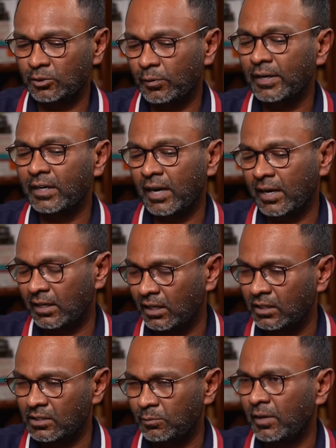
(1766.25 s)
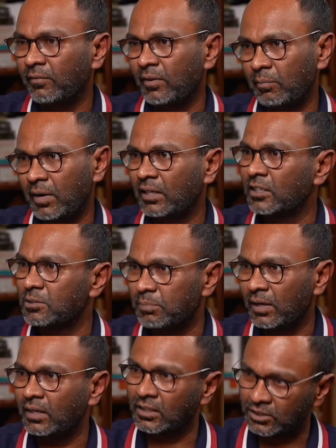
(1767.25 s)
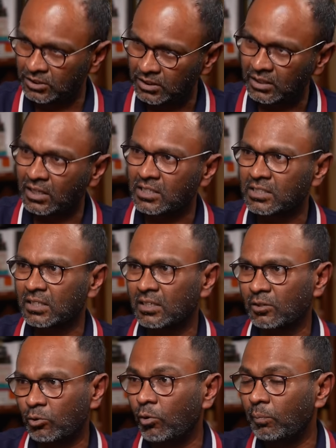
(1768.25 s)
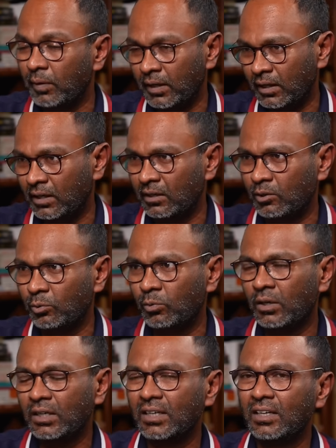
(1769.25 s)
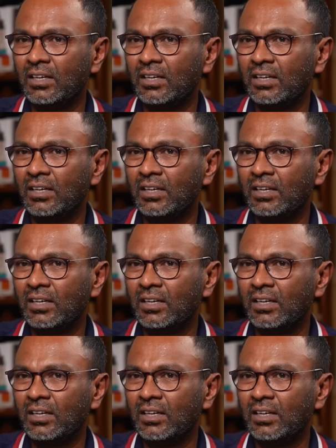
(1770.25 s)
2019 is when we made this big decision, let's go big and do it.